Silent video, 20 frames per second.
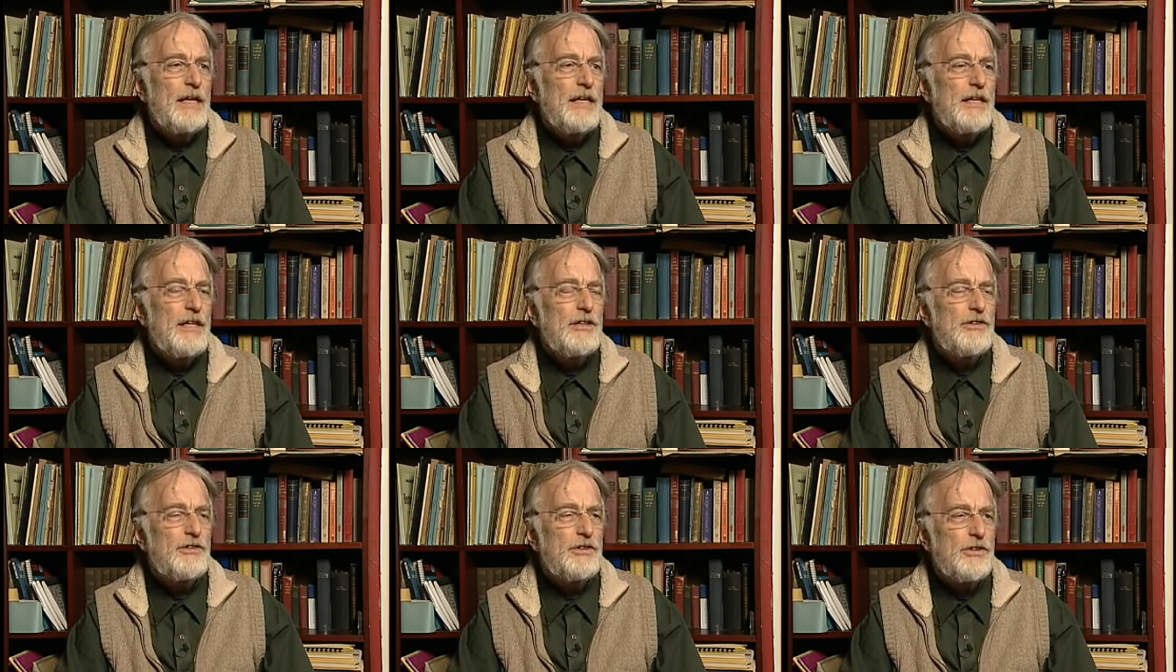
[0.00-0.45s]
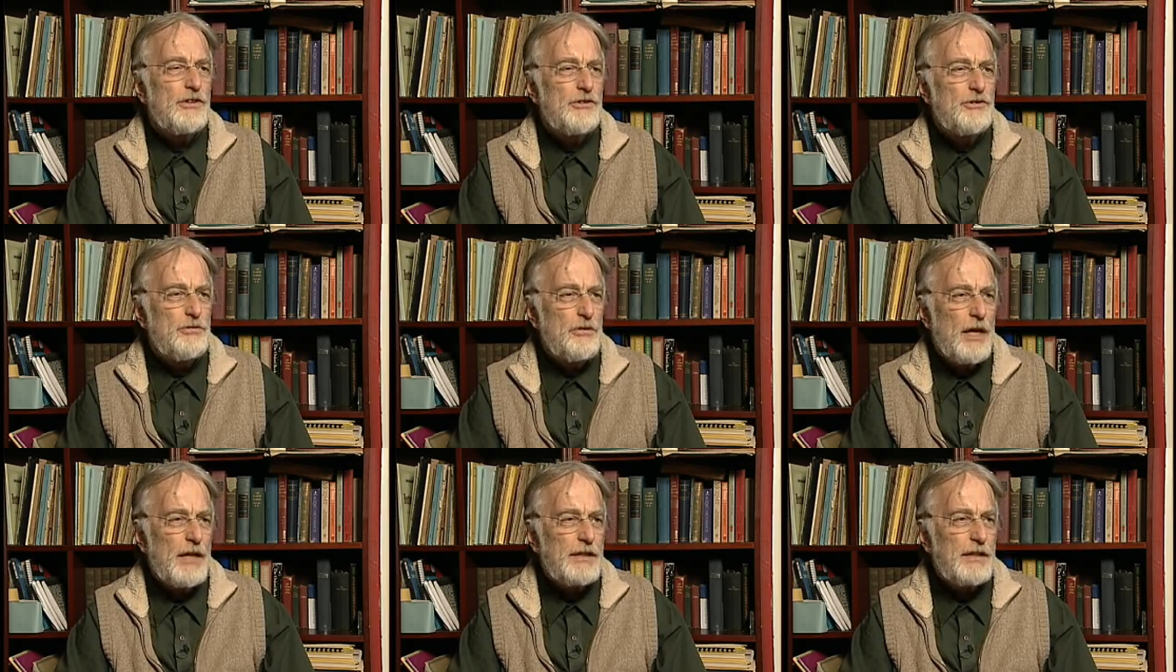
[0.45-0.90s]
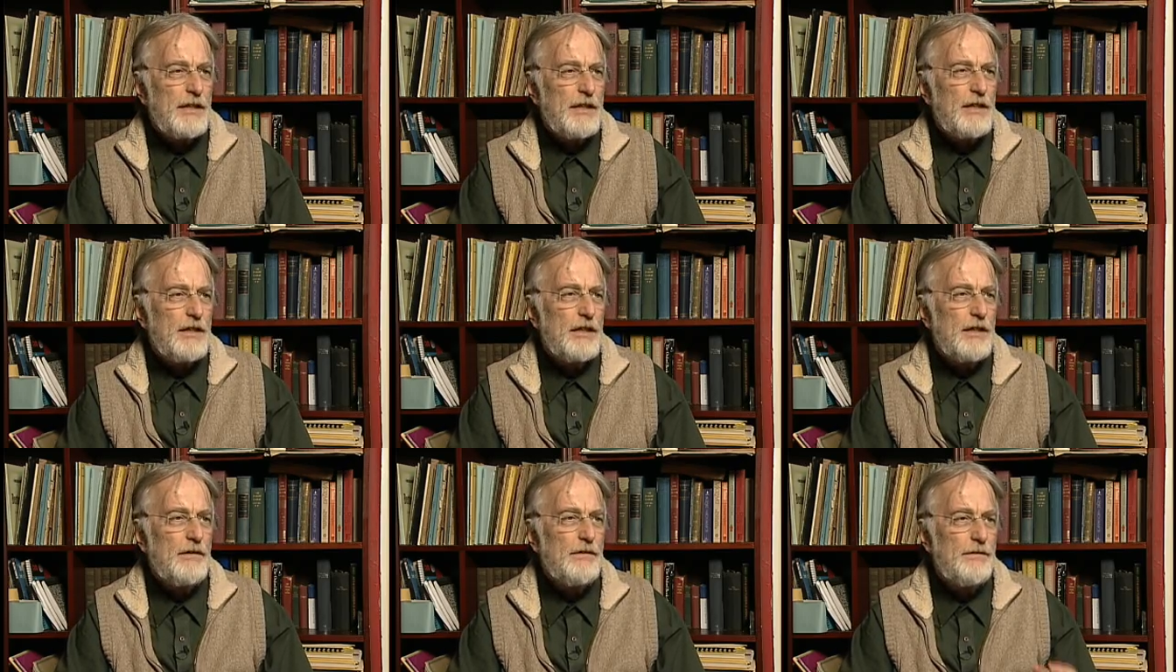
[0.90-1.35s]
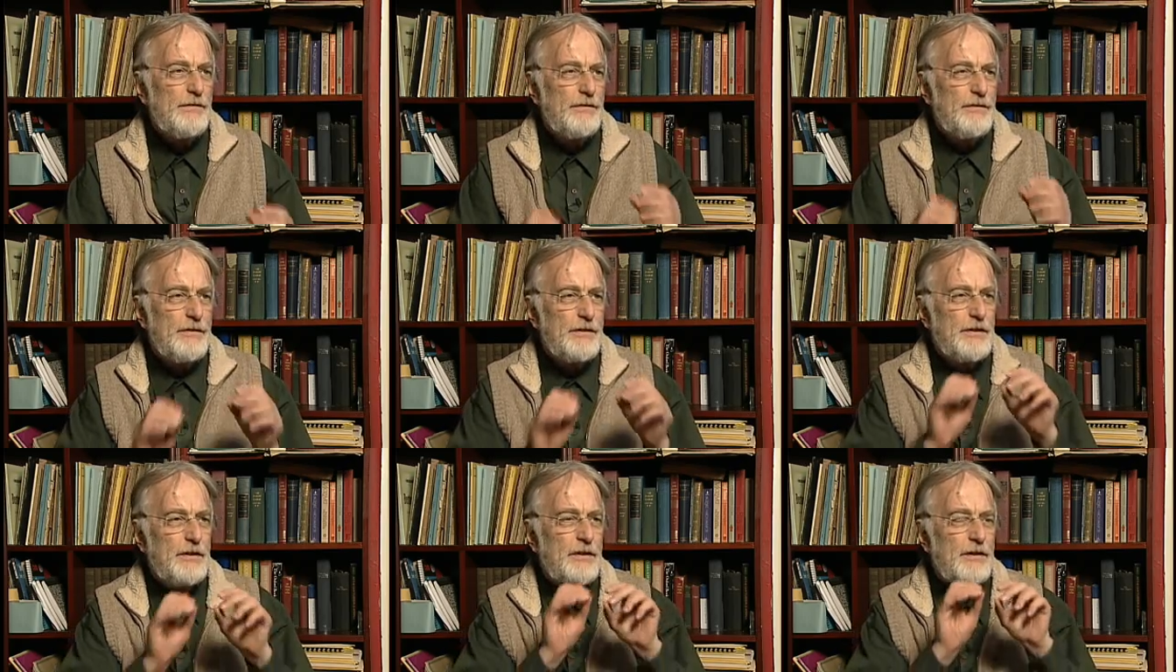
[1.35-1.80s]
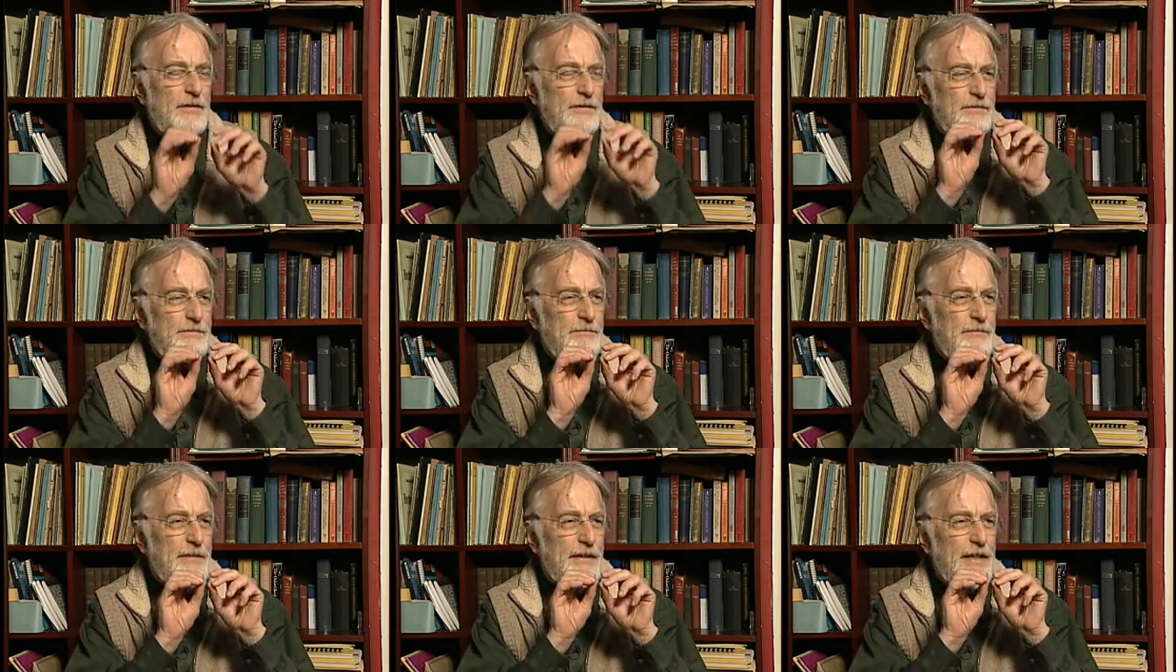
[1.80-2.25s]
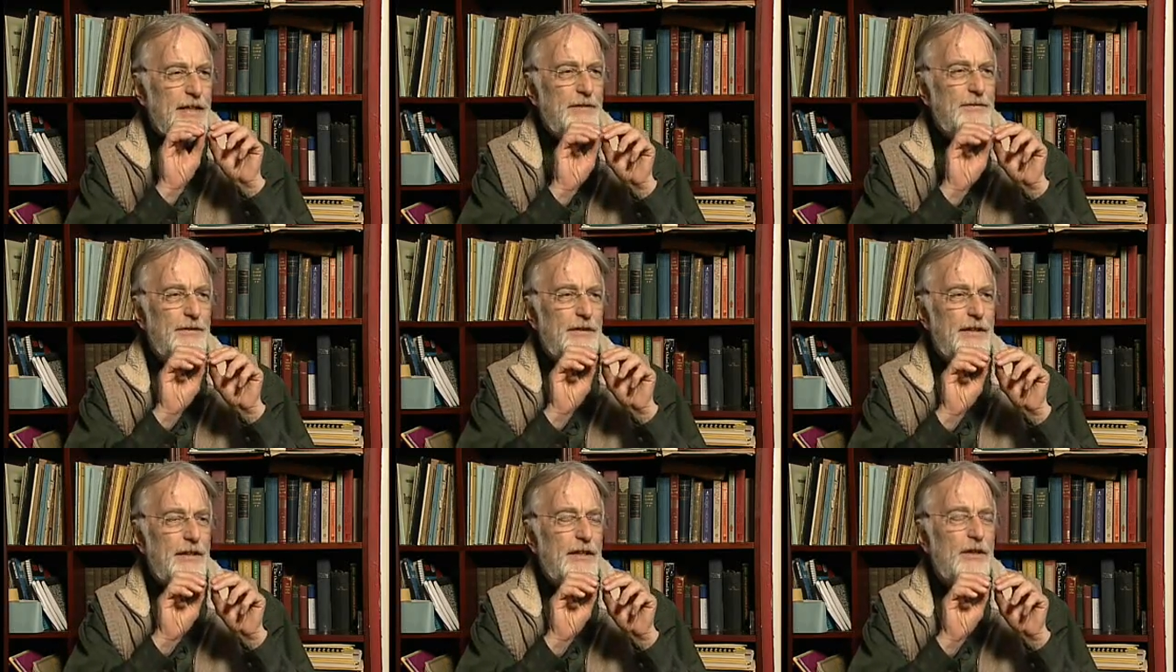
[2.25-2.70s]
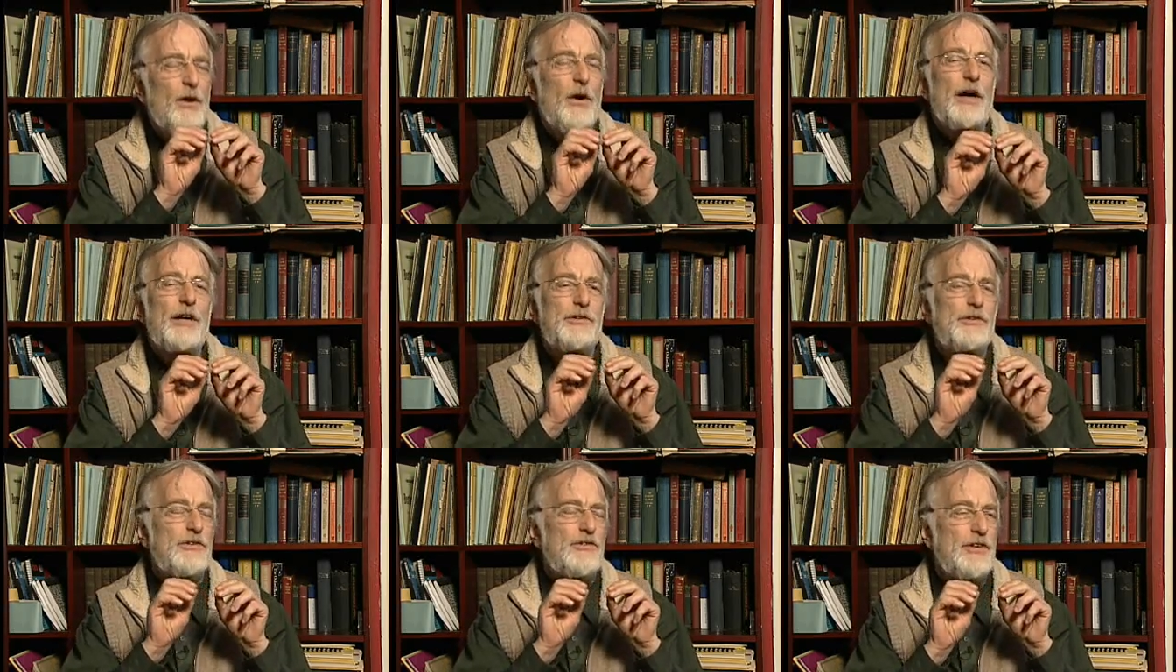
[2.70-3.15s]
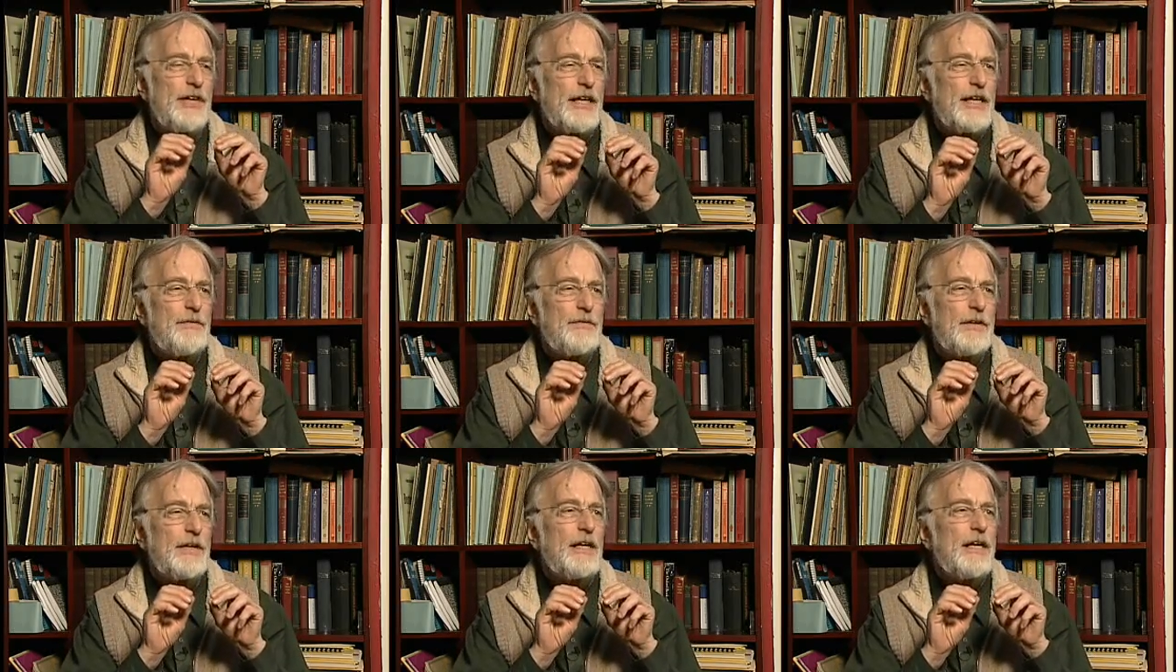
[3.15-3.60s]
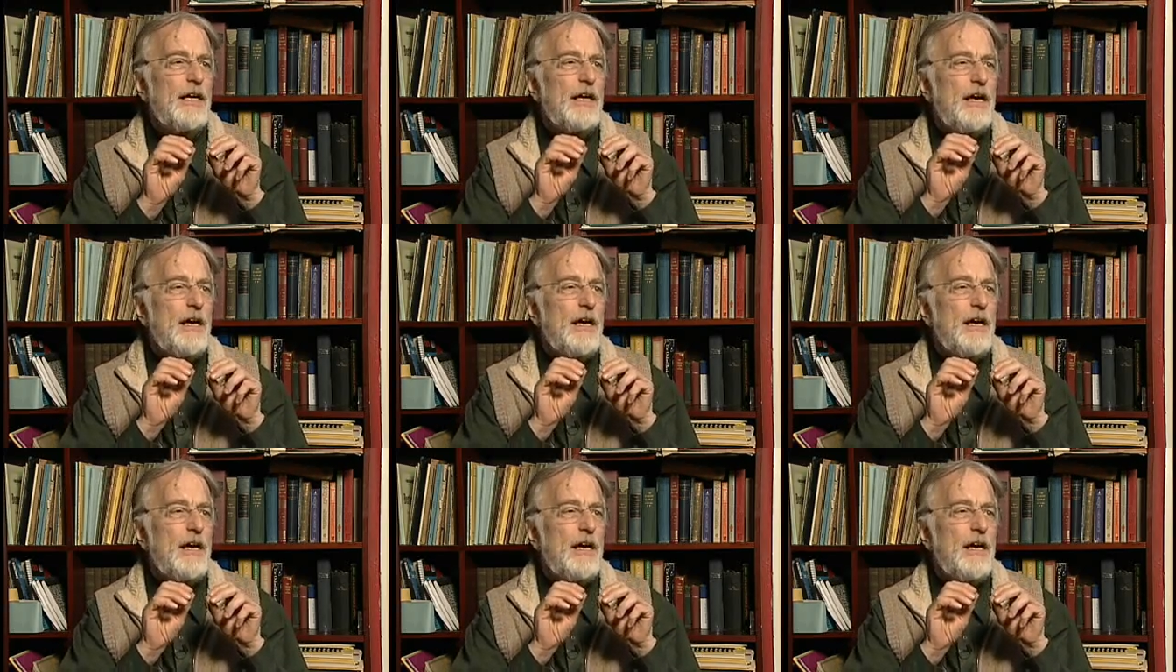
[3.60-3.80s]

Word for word: is constructed of, you know, infinitely, or I shouldn't say infinite,